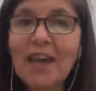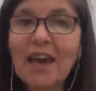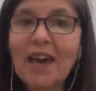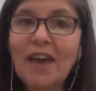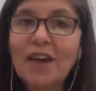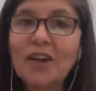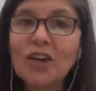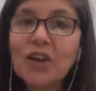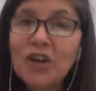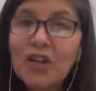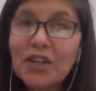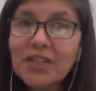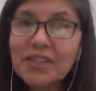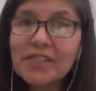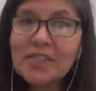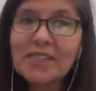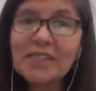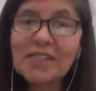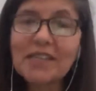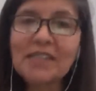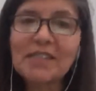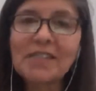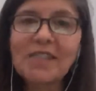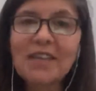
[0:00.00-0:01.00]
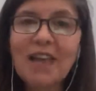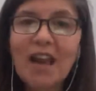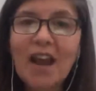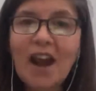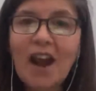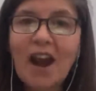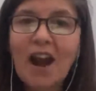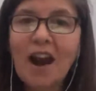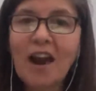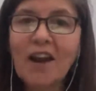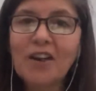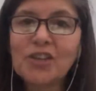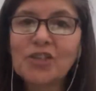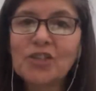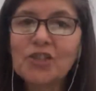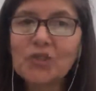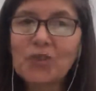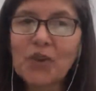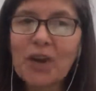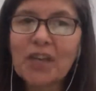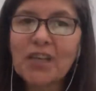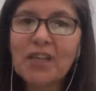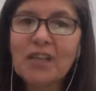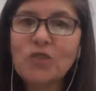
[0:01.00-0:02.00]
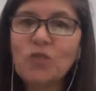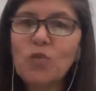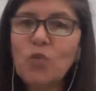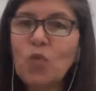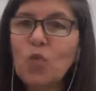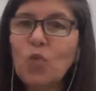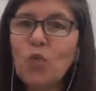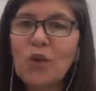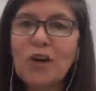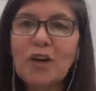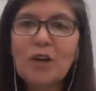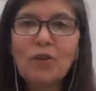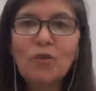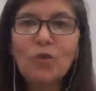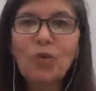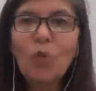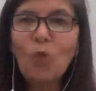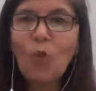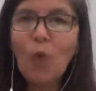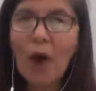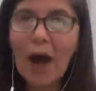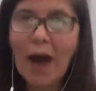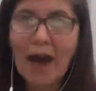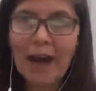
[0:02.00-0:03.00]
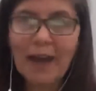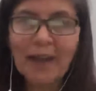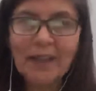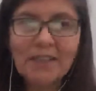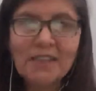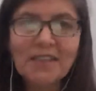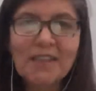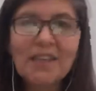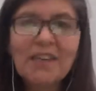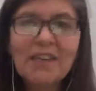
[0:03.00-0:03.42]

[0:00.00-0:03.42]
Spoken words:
and currencies are traded worldwide